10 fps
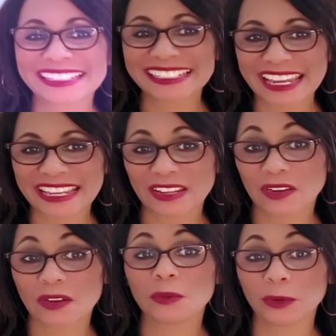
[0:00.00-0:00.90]
Today,
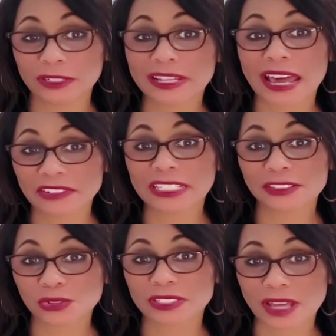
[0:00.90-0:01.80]
we're diving
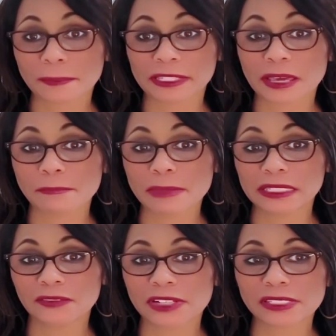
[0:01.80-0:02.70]
into a topic that
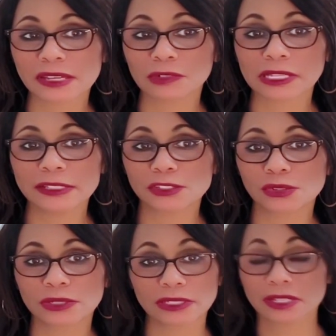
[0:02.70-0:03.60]
many of us can relate
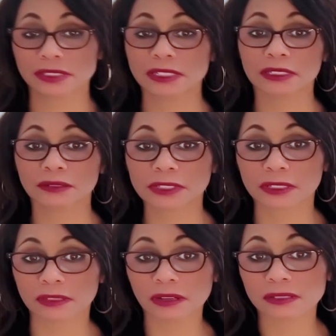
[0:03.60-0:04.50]
to, and that's dealing with a
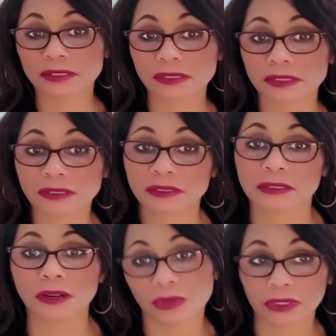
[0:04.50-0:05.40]
narcissistic
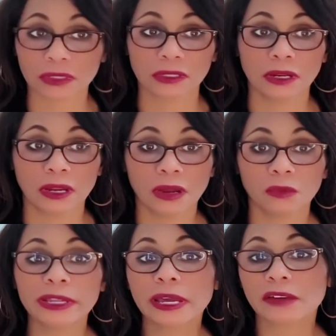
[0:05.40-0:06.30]
coworker.
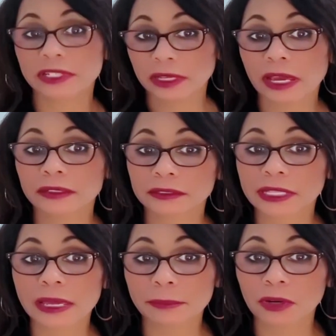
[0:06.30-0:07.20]
We have encountered
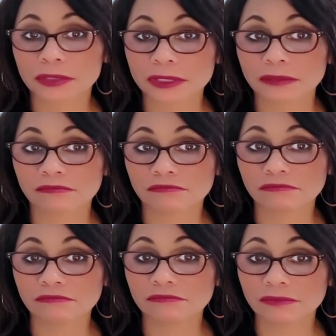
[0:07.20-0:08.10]
that person,
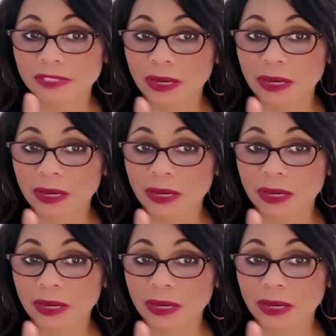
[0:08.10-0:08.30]
mm,